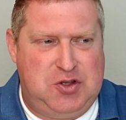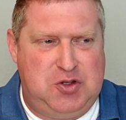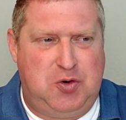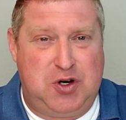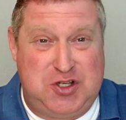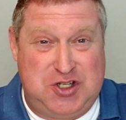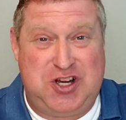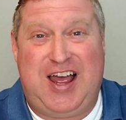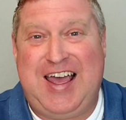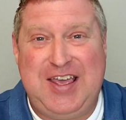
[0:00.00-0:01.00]
your
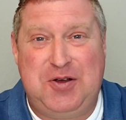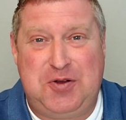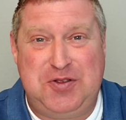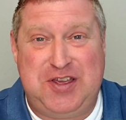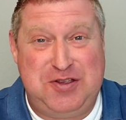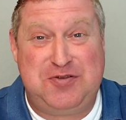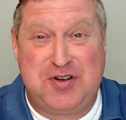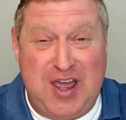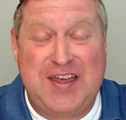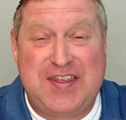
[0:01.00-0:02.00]
child that you
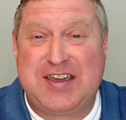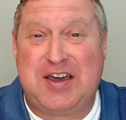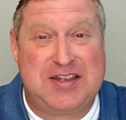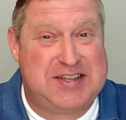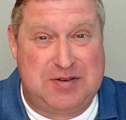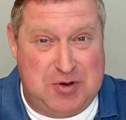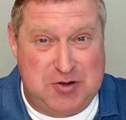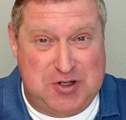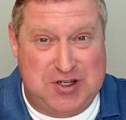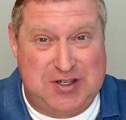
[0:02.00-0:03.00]
forgot that caused that
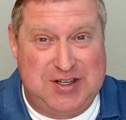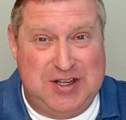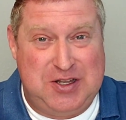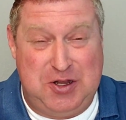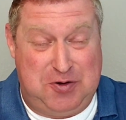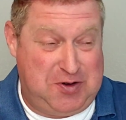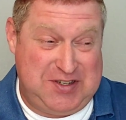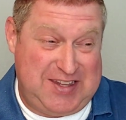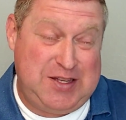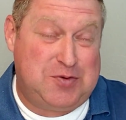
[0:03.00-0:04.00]
emotion?
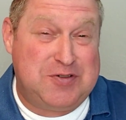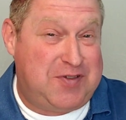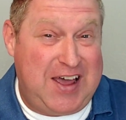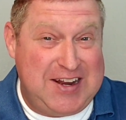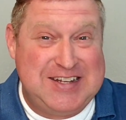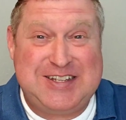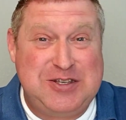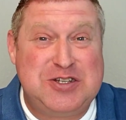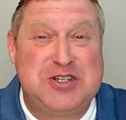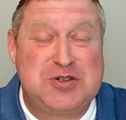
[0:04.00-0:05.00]
Because things were fine
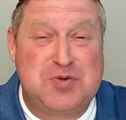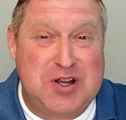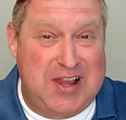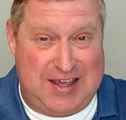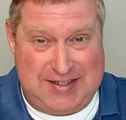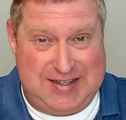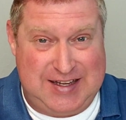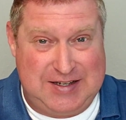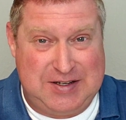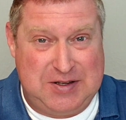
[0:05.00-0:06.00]
until you just realized
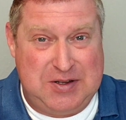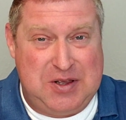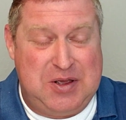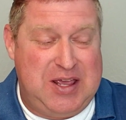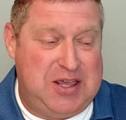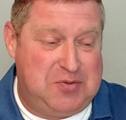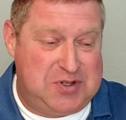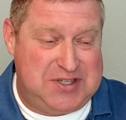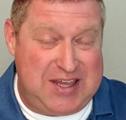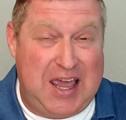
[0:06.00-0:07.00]
it. It
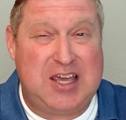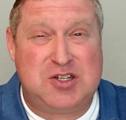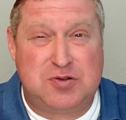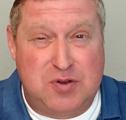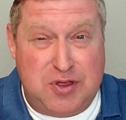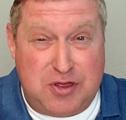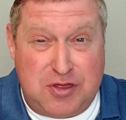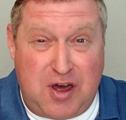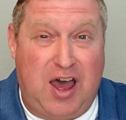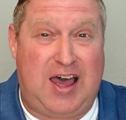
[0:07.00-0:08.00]
was the actual
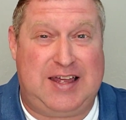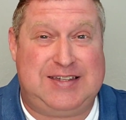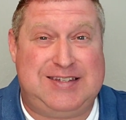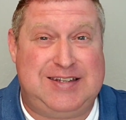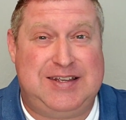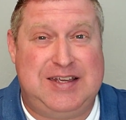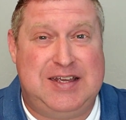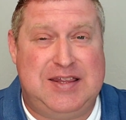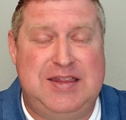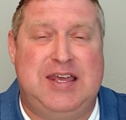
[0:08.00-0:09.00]
thought
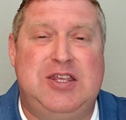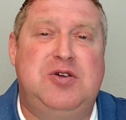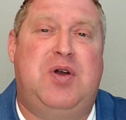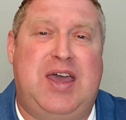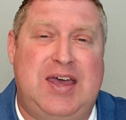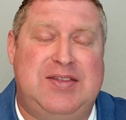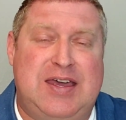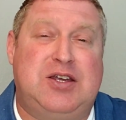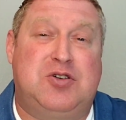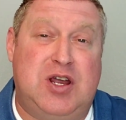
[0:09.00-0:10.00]
that you had
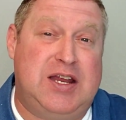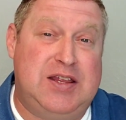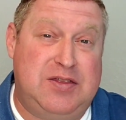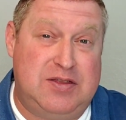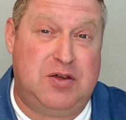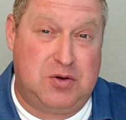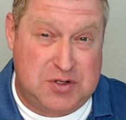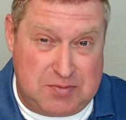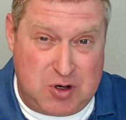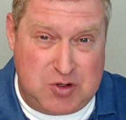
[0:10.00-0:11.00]
that created
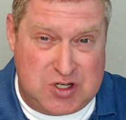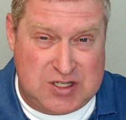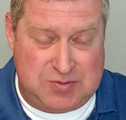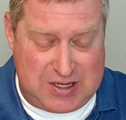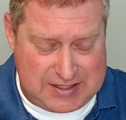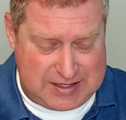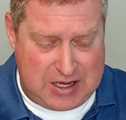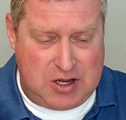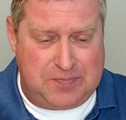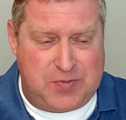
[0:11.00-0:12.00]
those emotions, because
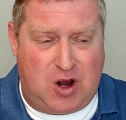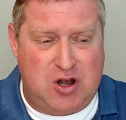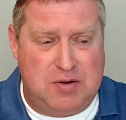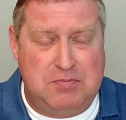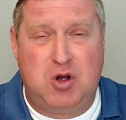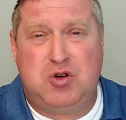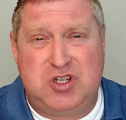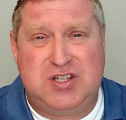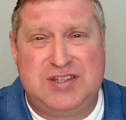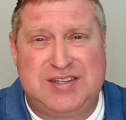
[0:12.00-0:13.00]
our
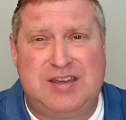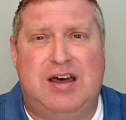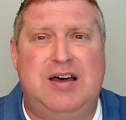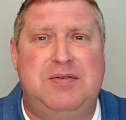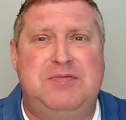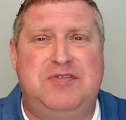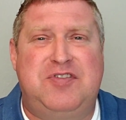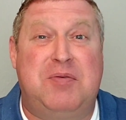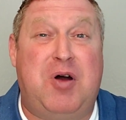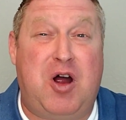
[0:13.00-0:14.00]
emotions come
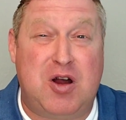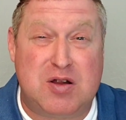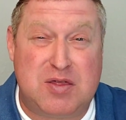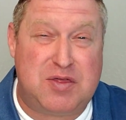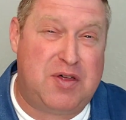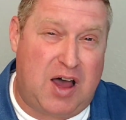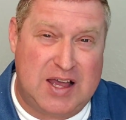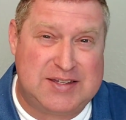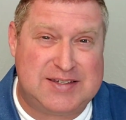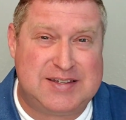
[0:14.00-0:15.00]
from our
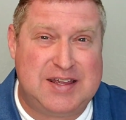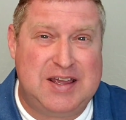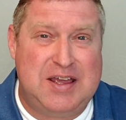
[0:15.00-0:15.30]
thoughts